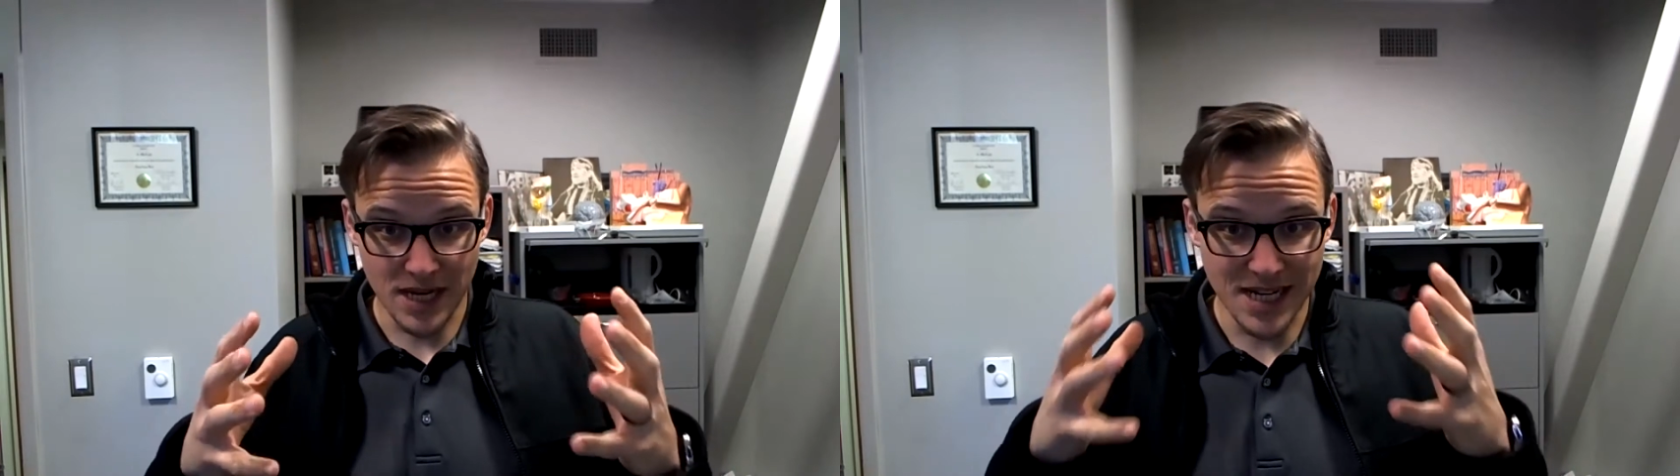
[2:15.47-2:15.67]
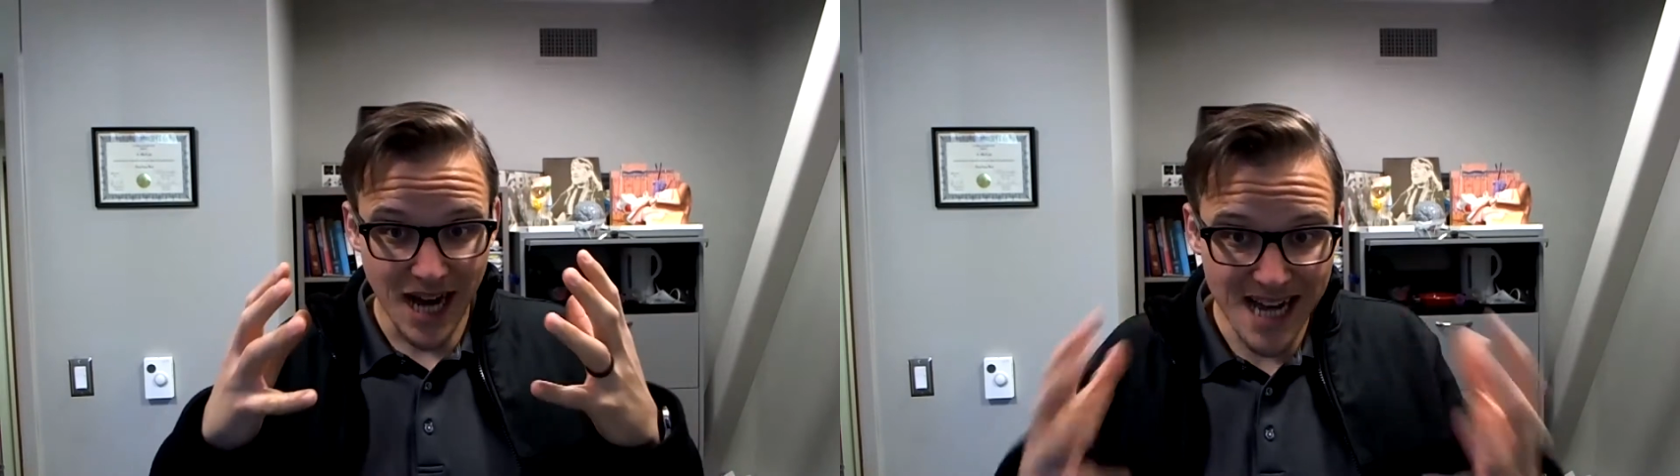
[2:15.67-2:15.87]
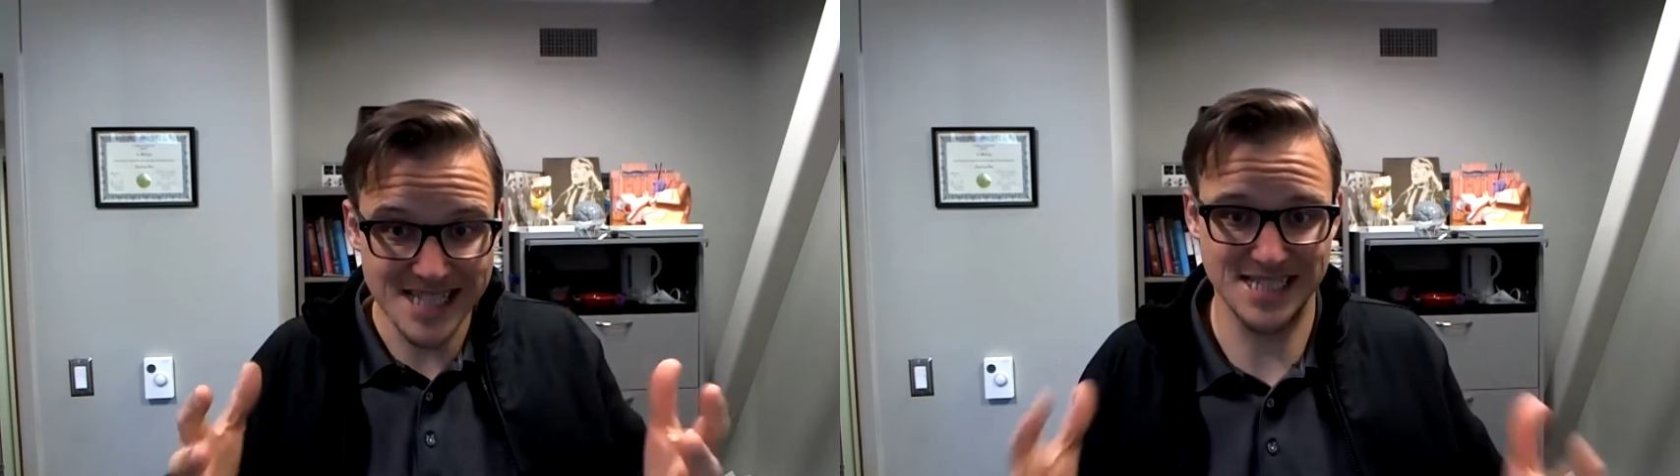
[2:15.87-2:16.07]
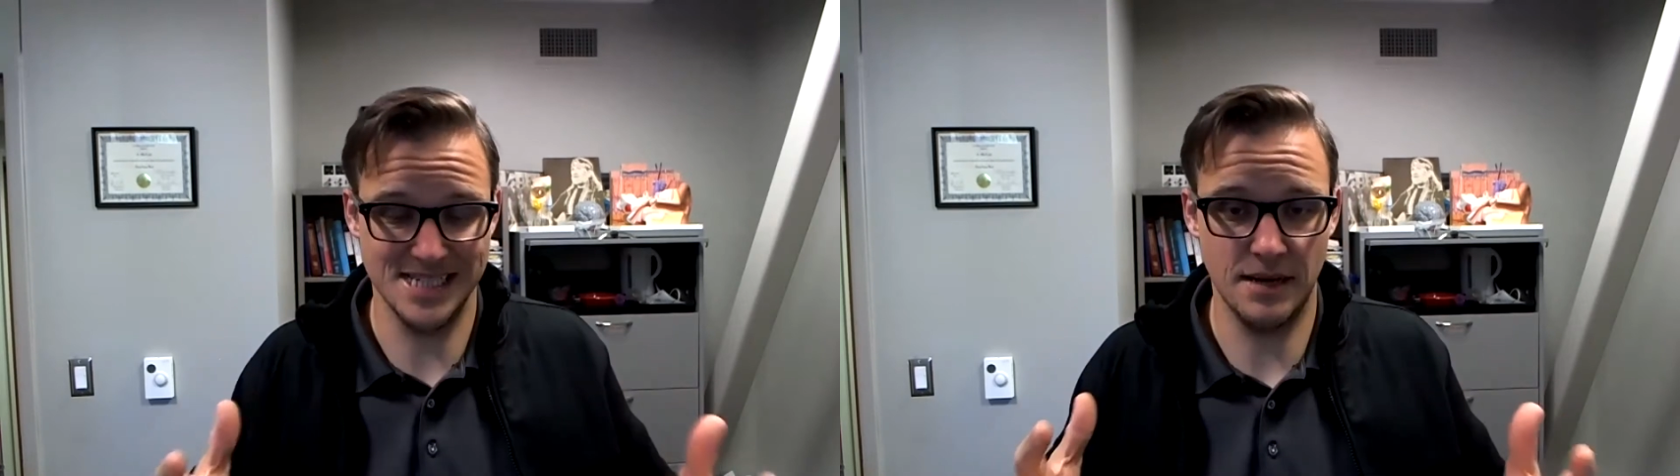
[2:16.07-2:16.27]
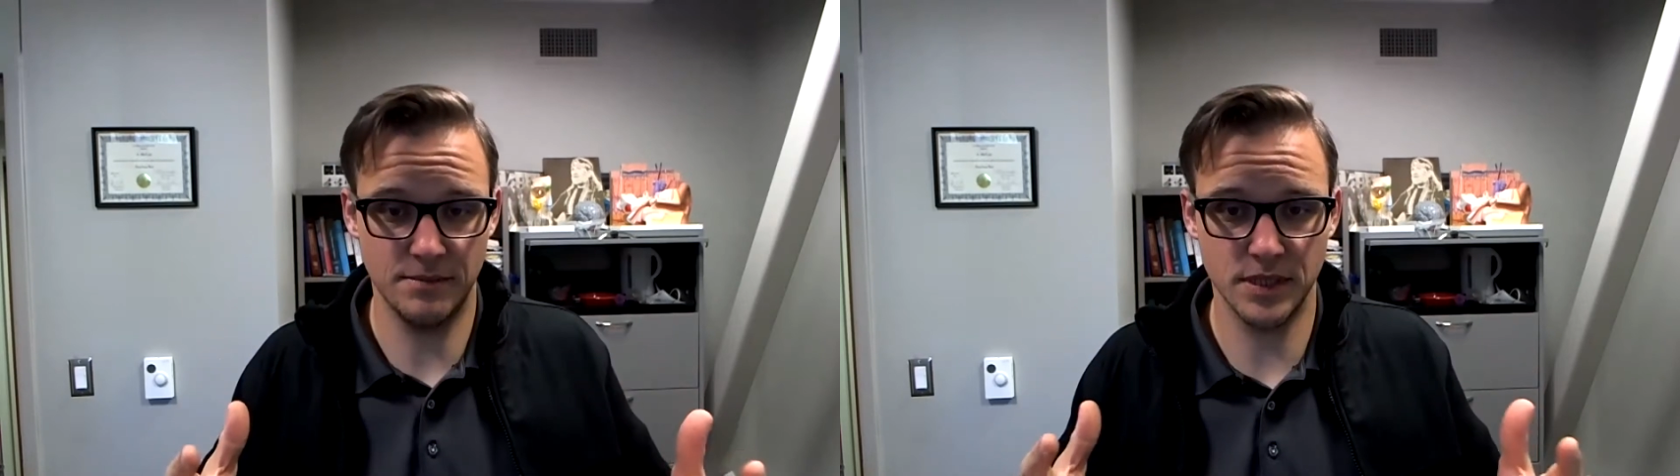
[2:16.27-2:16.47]

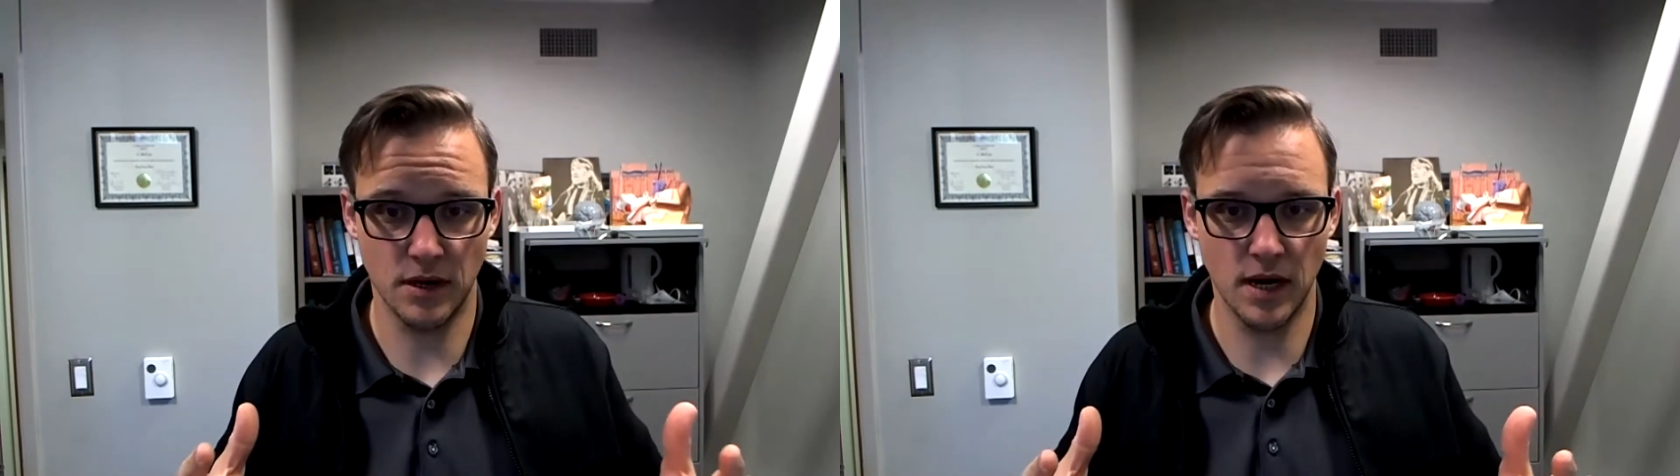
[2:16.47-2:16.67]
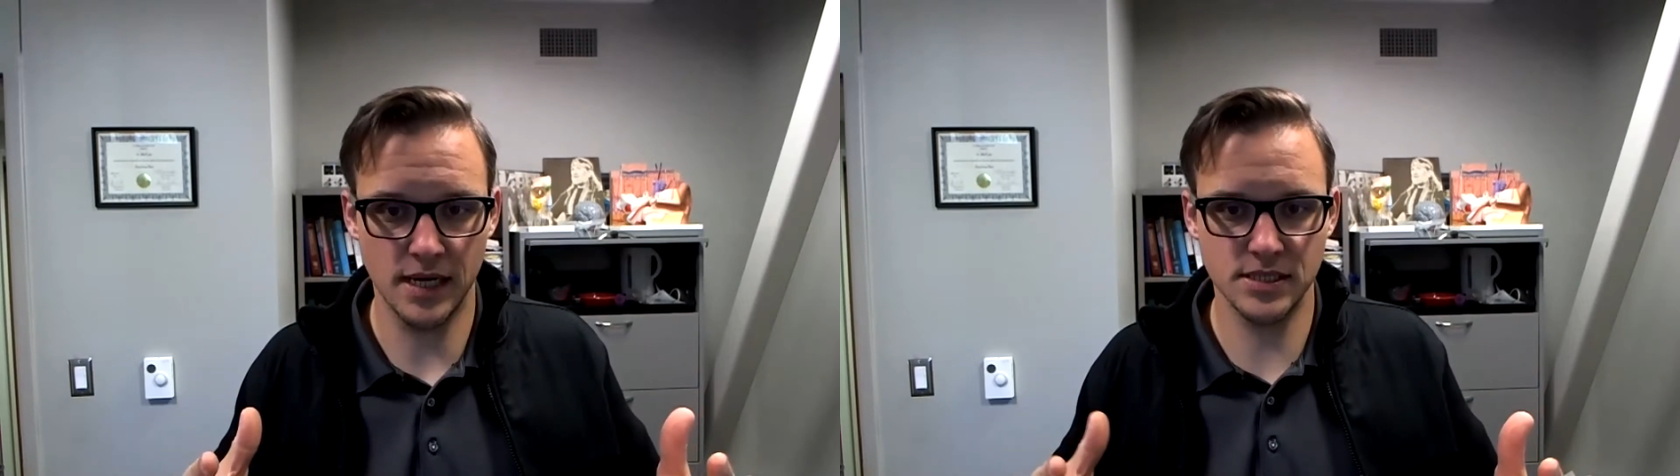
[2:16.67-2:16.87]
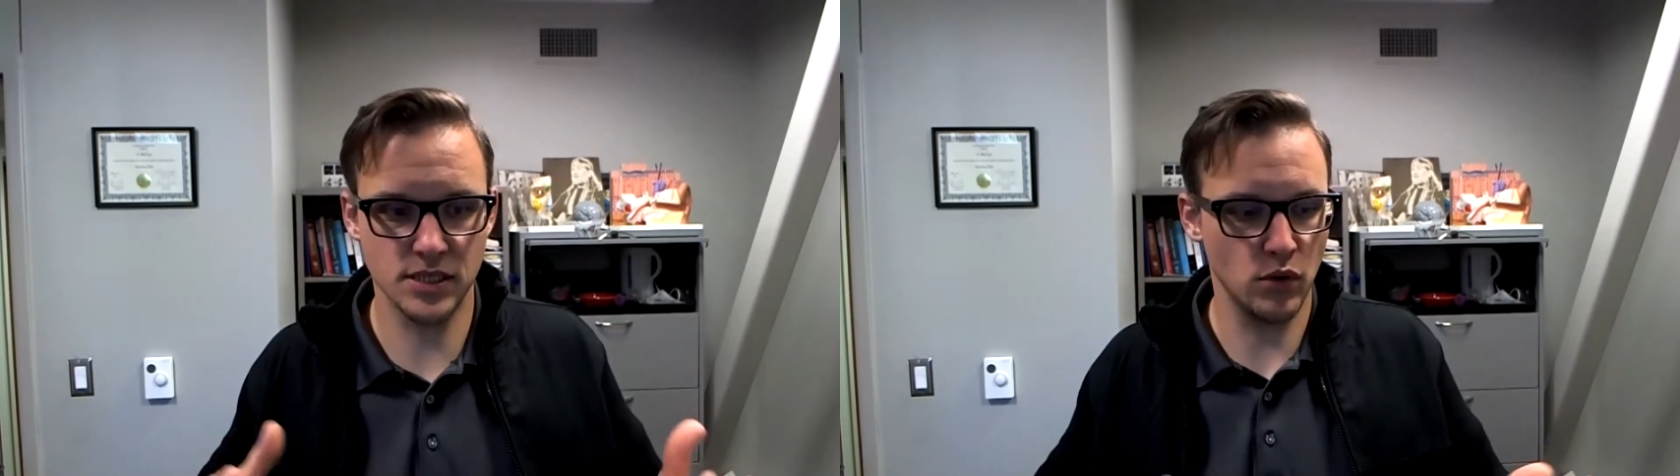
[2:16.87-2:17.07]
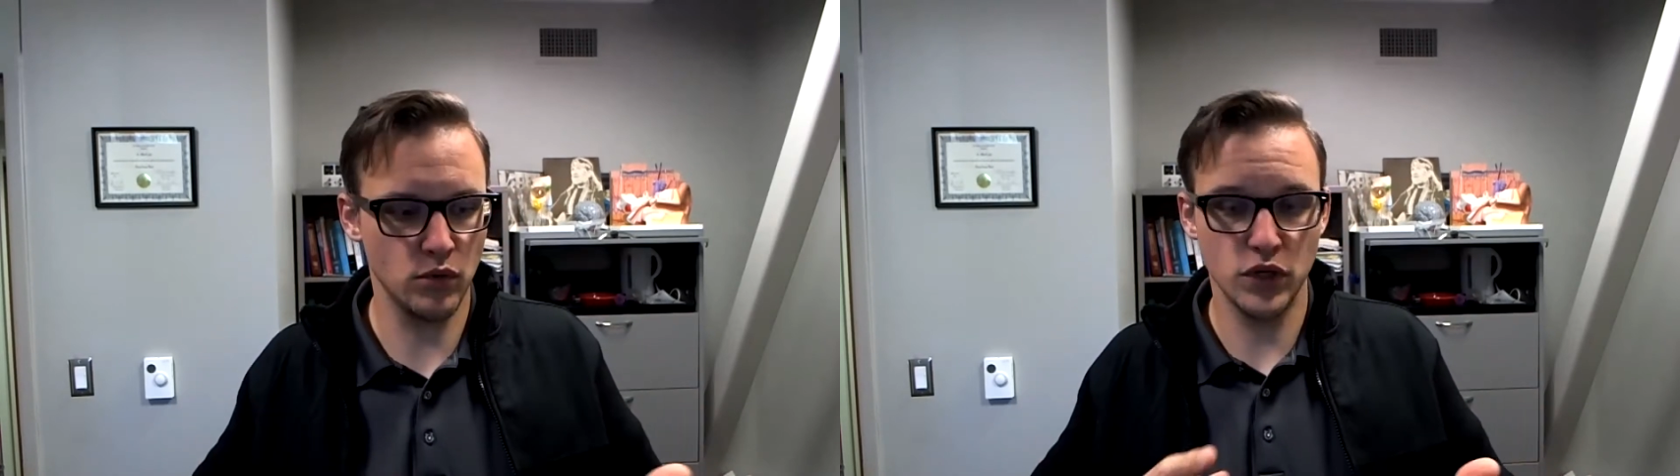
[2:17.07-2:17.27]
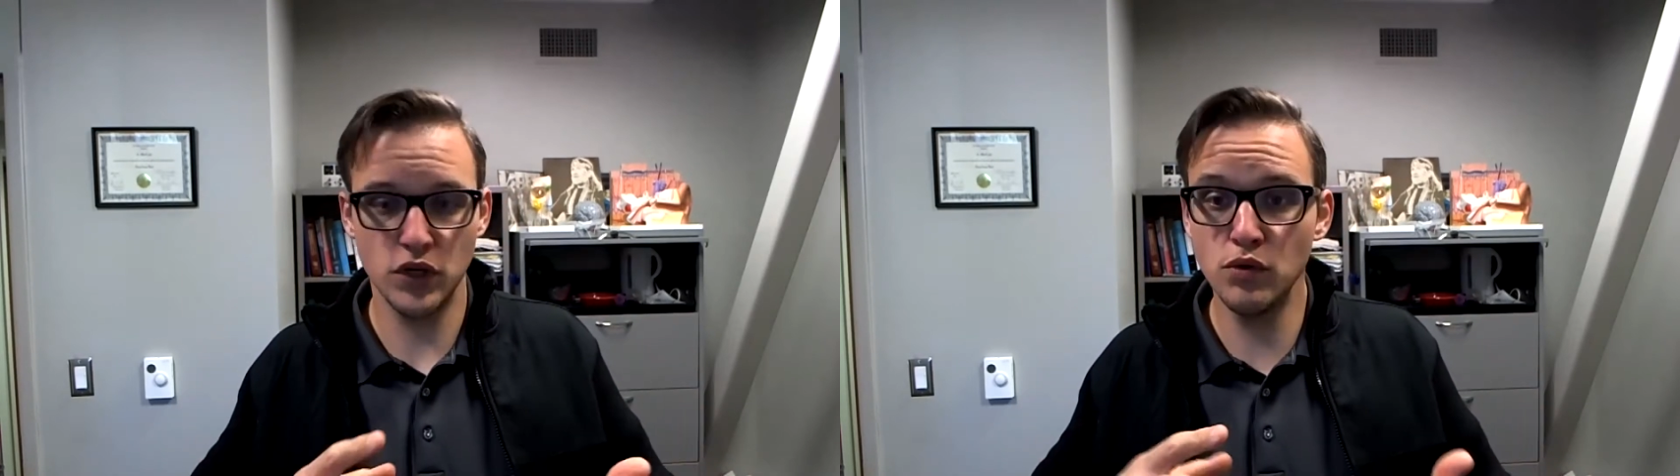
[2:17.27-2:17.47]
concept, all right? So
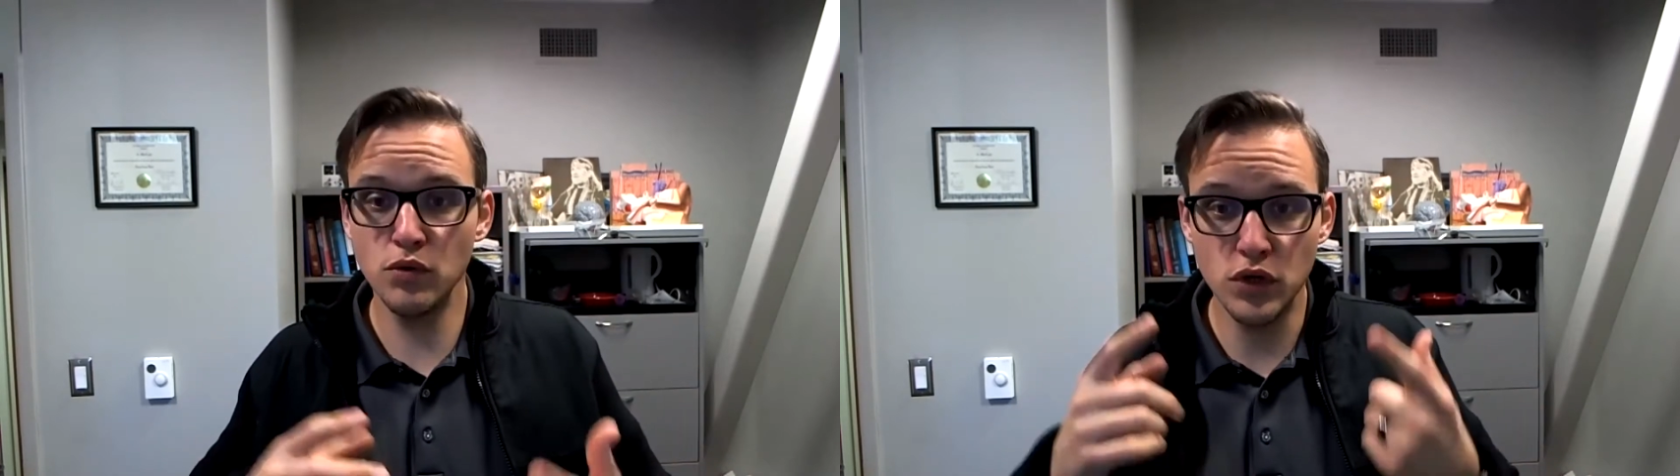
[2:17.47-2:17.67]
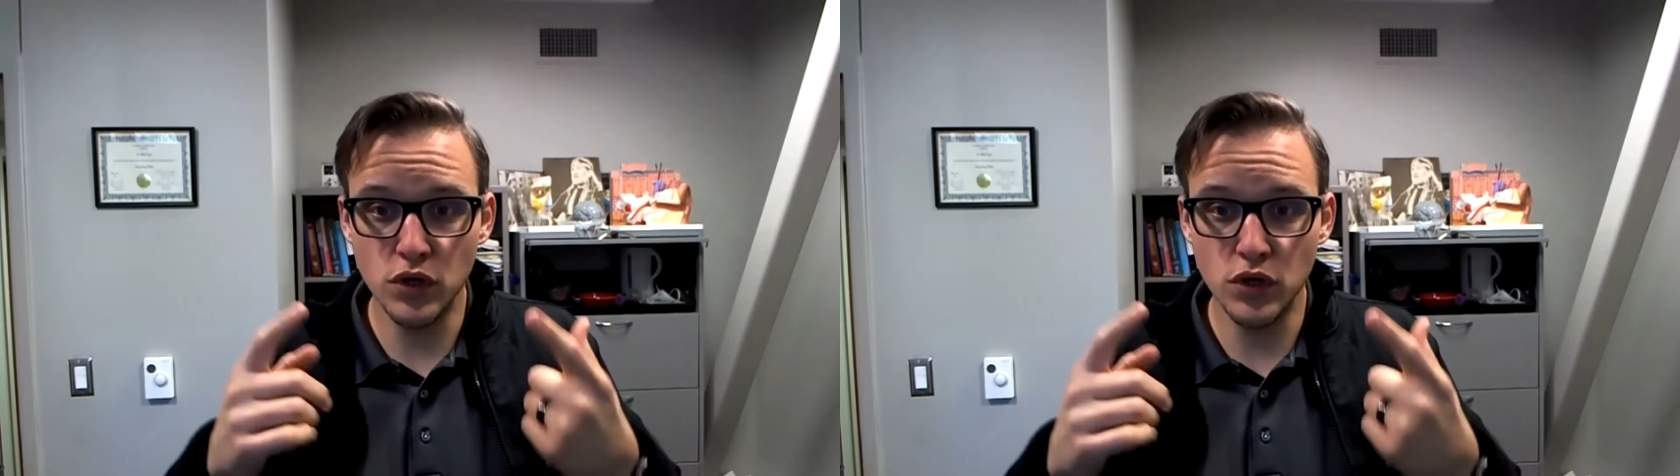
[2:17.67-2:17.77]
you